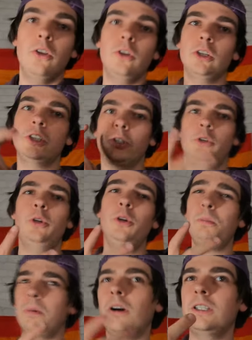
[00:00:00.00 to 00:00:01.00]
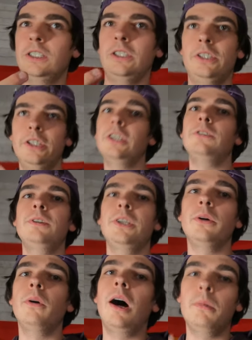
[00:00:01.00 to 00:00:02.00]
there's two parts to this
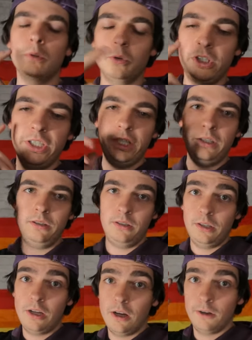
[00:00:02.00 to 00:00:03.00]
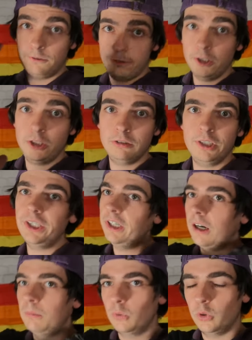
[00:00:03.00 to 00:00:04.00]
video. I'm going to, firstly,
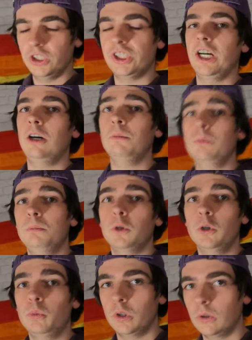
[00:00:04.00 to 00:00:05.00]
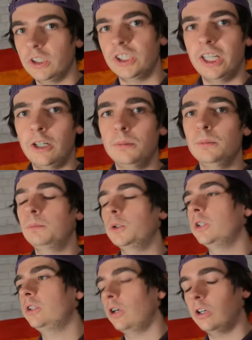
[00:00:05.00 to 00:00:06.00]
I'm going to set up the board. We're going to set up the
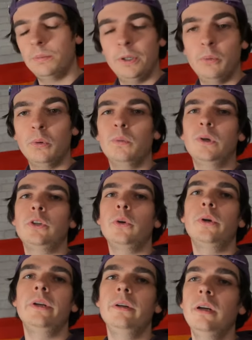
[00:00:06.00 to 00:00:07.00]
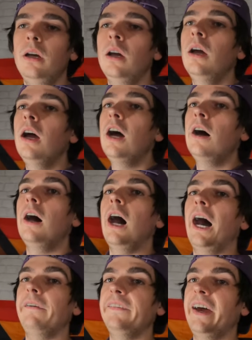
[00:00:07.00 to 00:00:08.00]
board, talk about what we're doing.
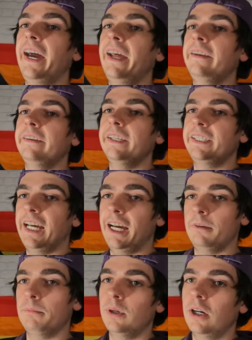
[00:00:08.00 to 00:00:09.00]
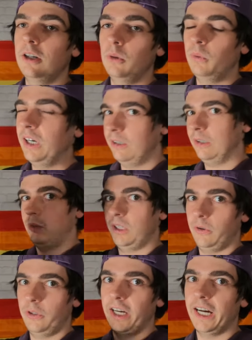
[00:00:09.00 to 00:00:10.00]
And then the second part, well, I'll
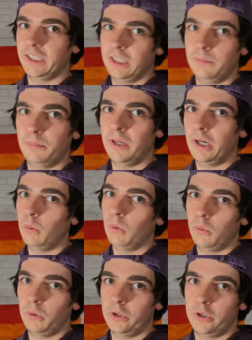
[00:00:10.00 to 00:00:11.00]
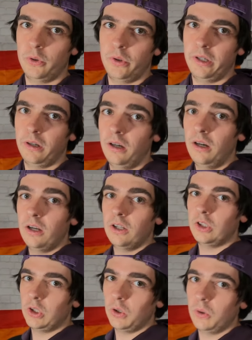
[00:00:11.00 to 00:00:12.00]
tell you guys in a minute what we're doing.
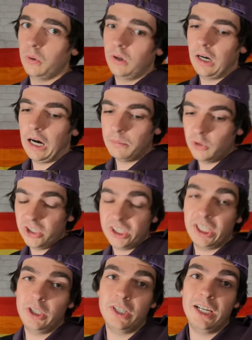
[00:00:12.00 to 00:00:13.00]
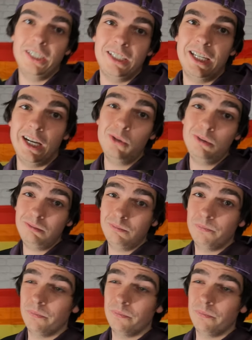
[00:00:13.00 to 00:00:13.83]
So I'm going to set you guys down